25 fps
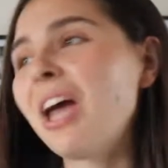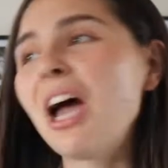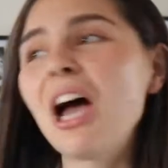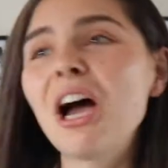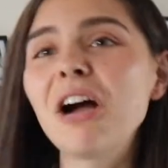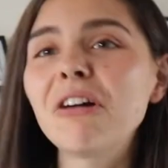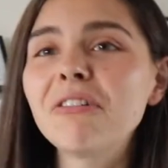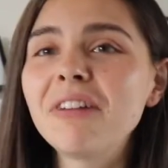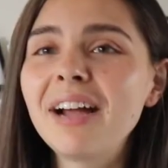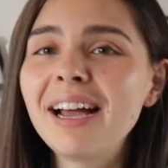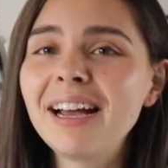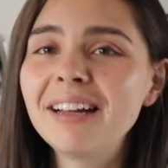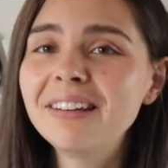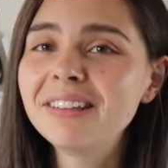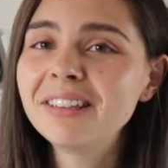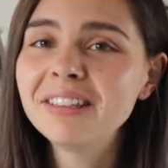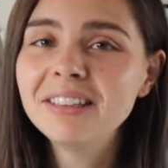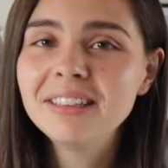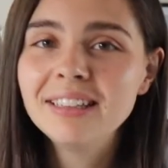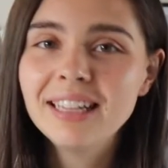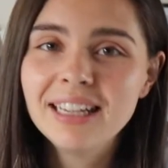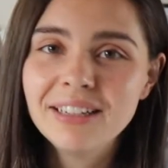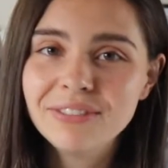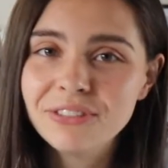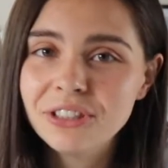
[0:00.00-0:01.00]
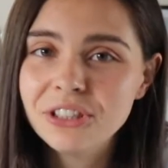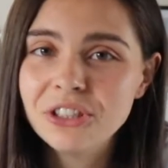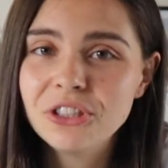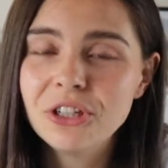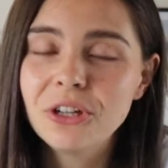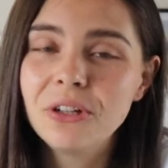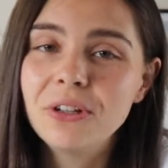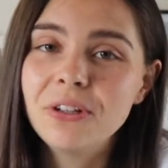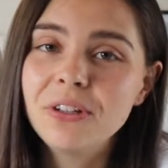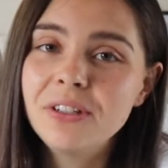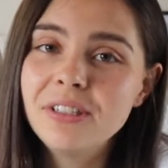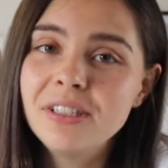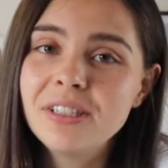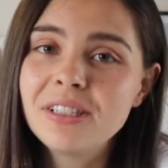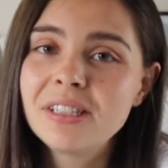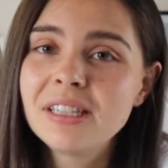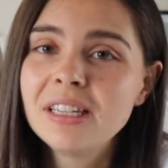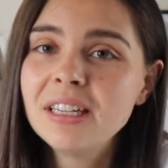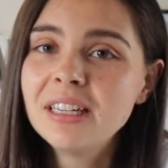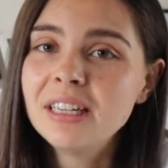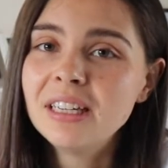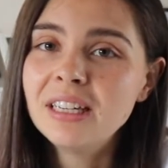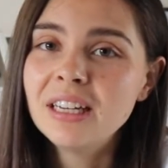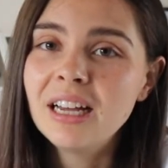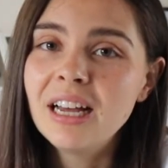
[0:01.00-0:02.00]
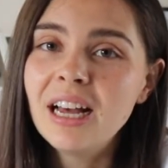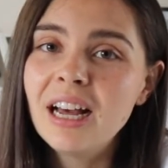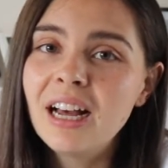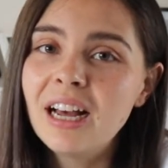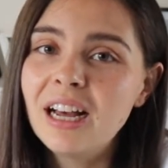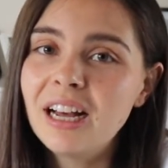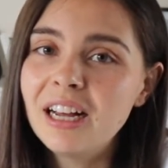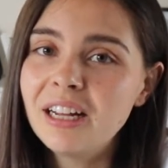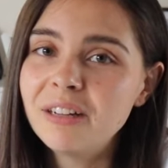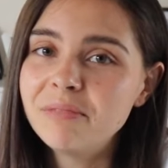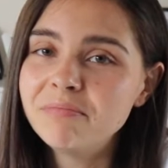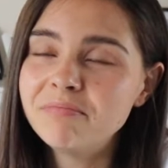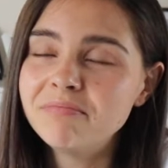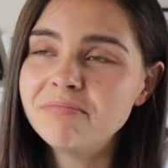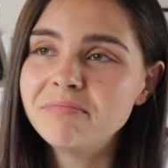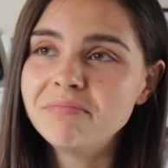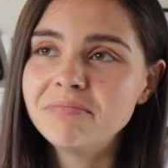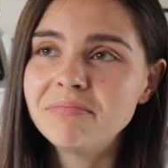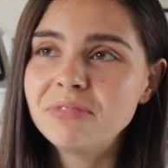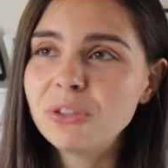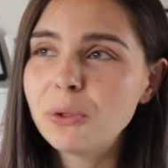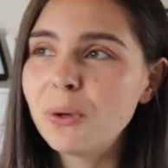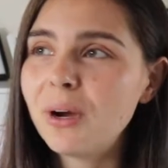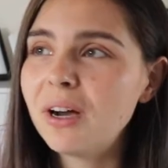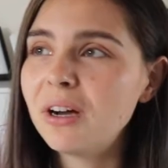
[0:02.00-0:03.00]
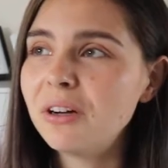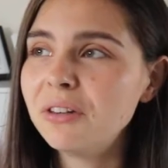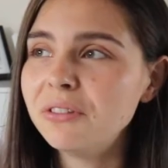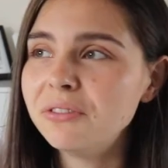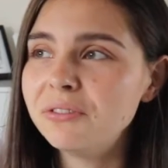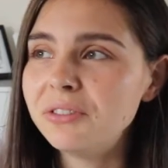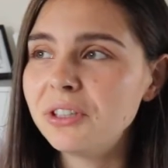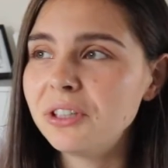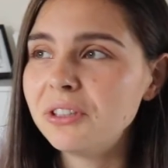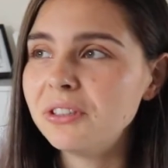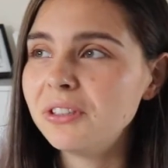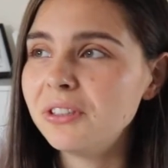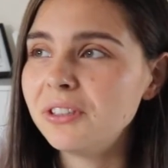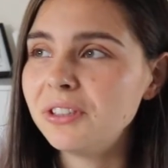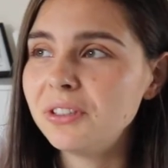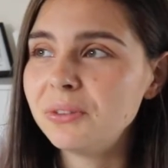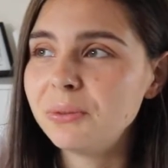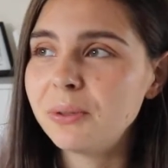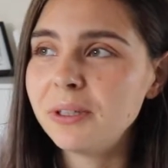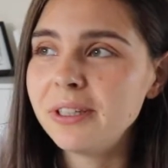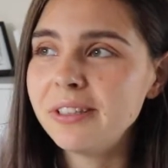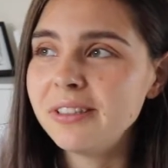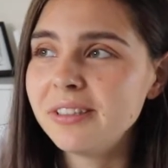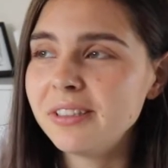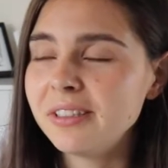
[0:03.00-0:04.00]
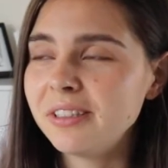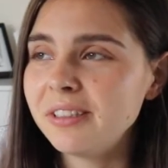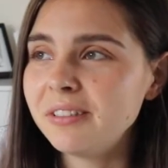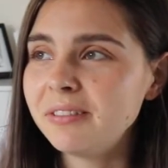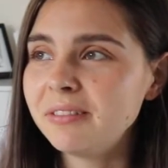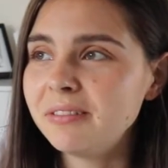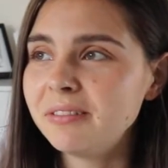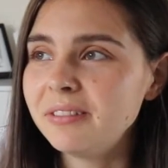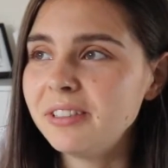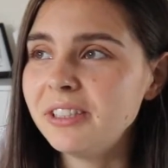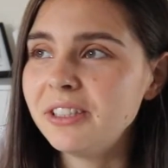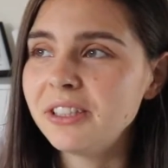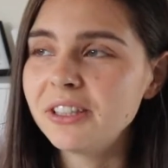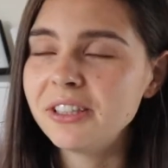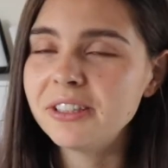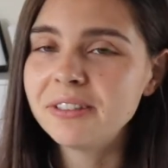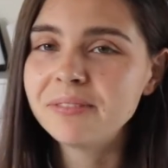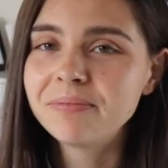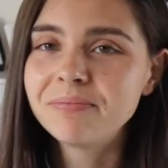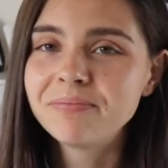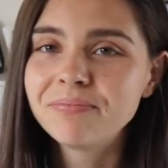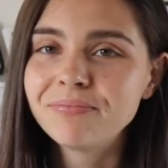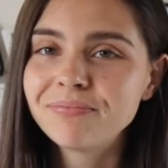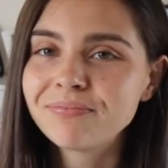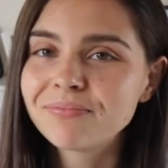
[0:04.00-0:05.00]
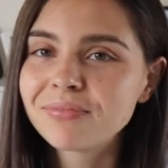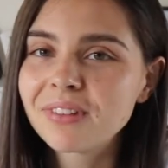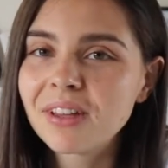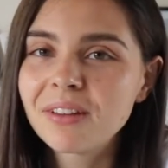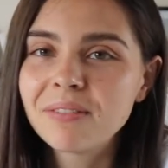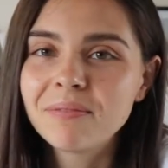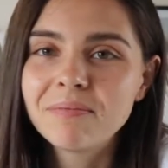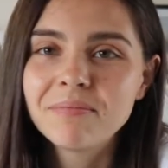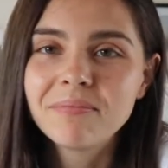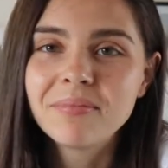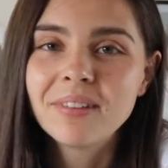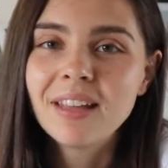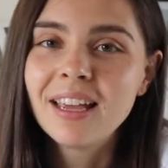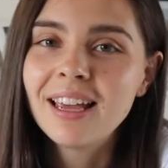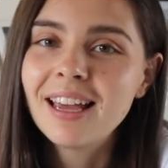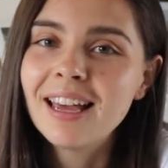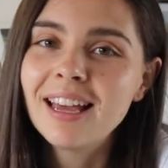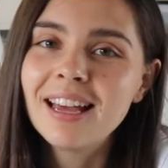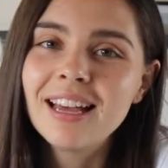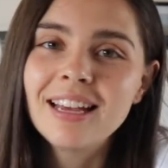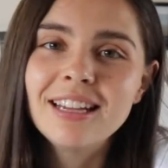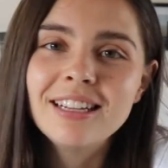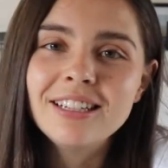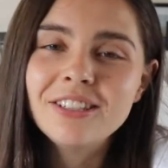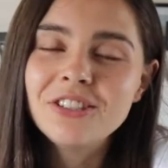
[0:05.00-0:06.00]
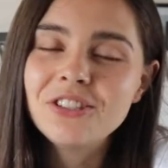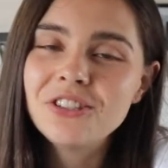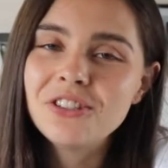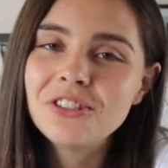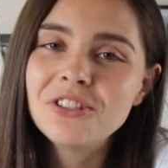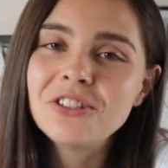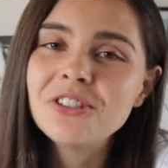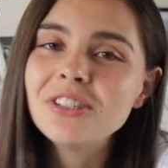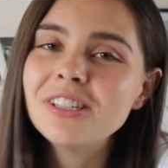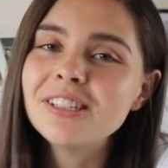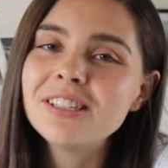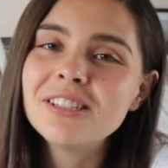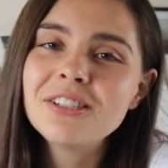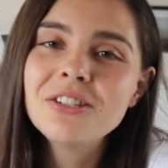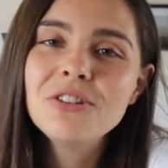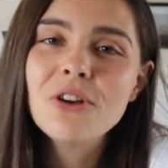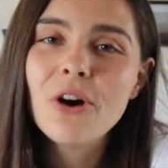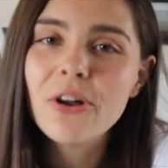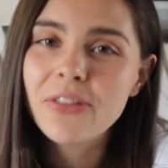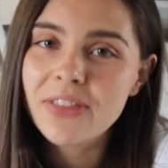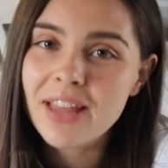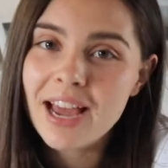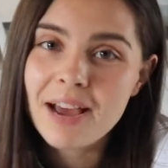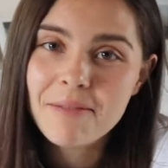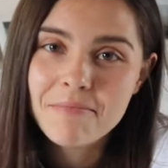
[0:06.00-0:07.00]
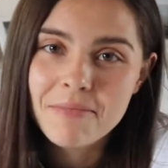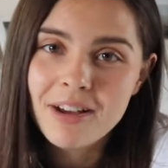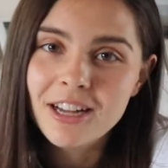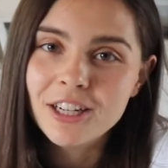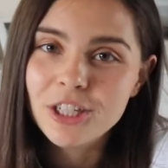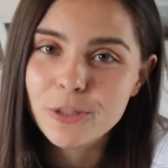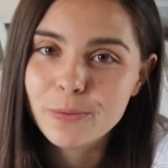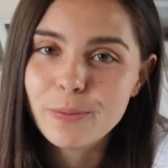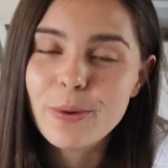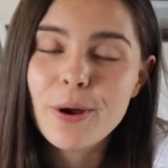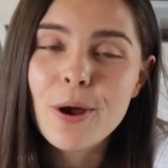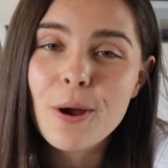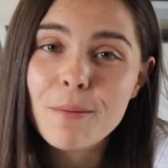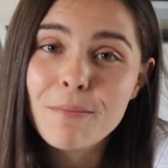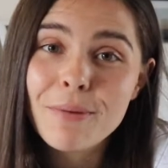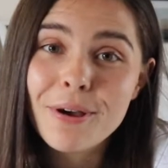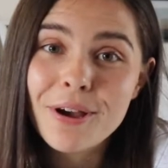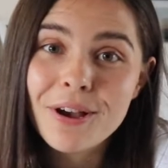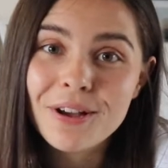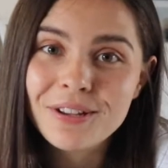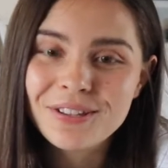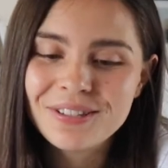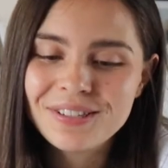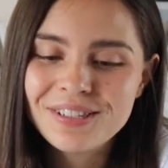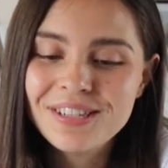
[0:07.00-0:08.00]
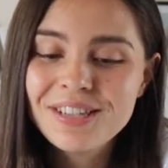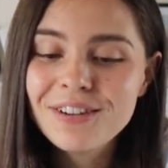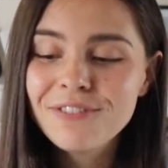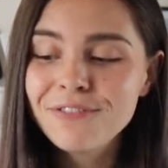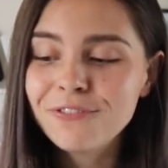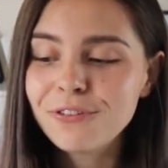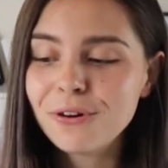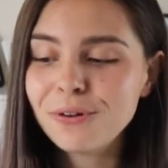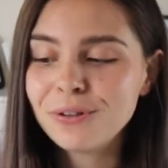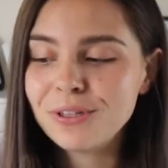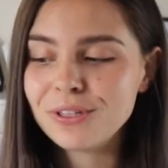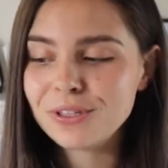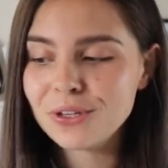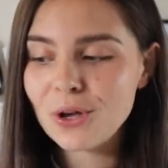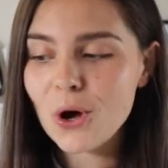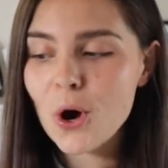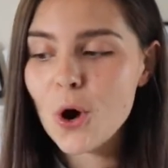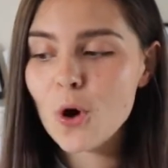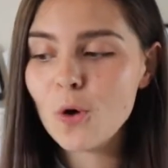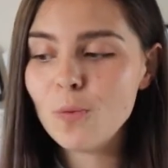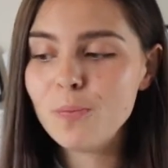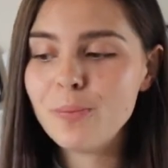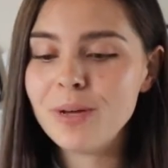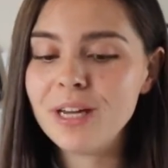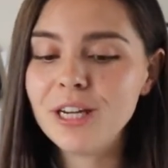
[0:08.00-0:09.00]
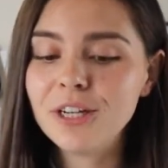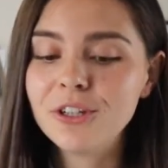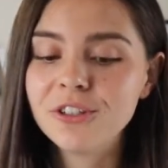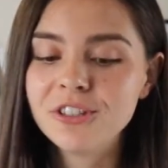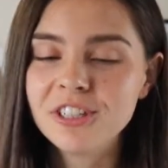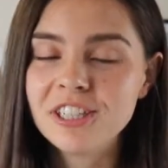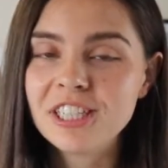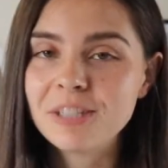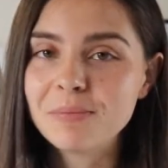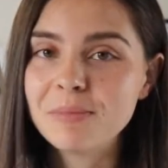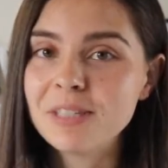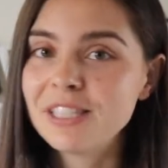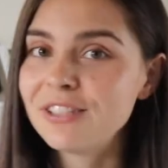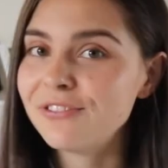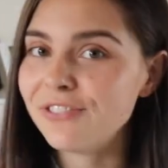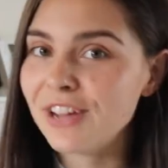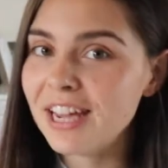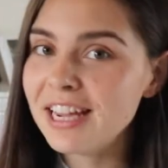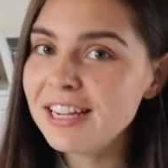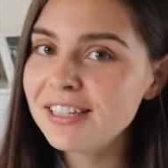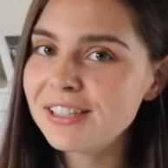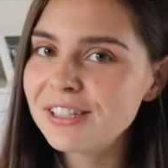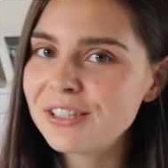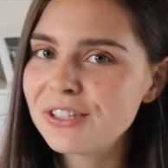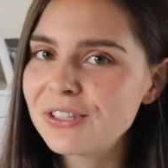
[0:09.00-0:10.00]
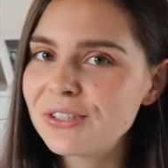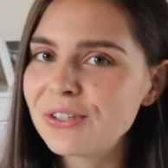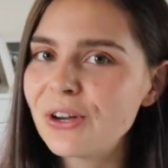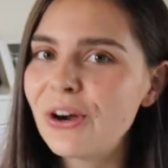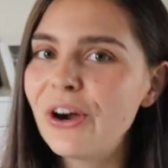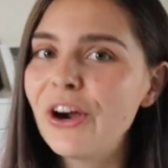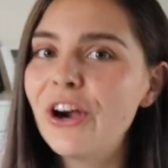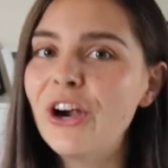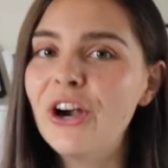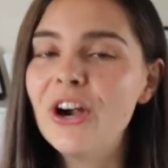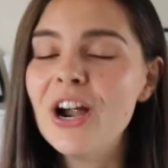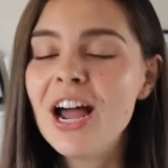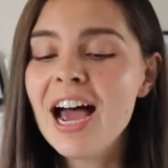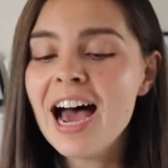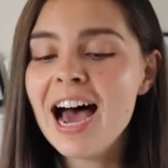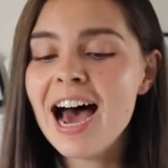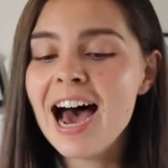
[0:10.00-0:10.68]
around $11, $12, what is it? You know, it's not that much per person for this whole big Christmas feast. So